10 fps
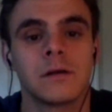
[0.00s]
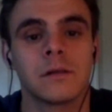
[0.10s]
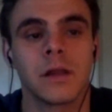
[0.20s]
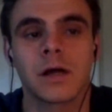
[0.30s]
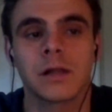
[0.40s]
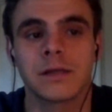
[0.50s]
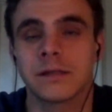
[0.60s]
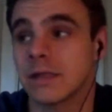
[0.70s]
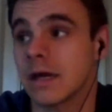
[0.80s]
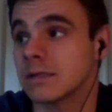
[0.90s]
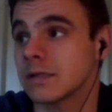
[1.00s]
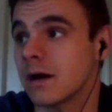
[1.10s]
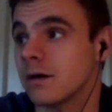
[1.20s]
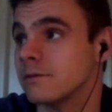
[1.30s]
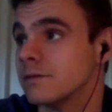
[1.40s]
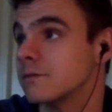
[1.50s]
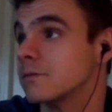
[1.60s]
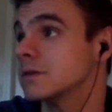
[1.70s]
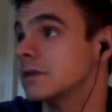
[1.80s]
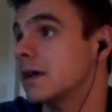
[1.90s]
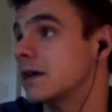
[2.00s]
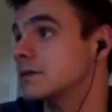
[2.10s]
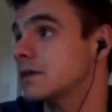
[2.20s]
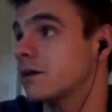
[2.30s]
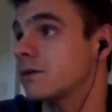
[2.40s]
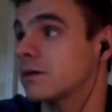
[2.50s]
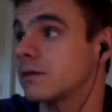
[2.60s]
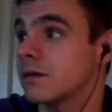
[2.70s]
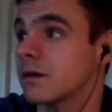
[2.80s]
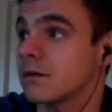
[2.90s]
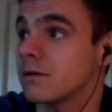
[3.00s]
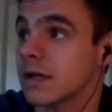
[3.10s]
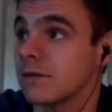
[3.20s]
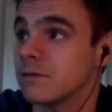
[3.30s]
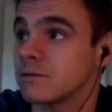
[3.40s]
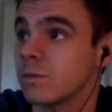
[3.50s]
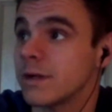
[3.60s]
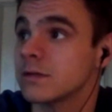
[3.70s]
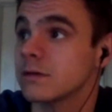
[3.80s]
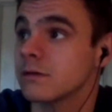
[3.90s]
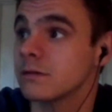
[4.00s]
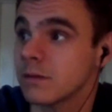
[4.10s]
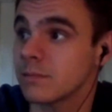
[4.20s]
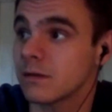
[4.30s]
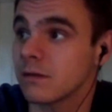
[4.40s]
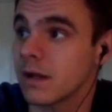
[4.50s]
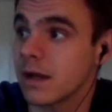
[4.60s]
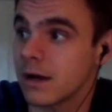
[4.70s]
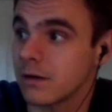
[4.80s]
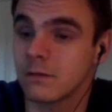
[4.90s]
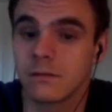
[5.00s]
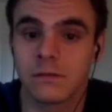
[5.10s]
Luckily it's nice out. If it wasn't nice out, I think if it was winter or something right now,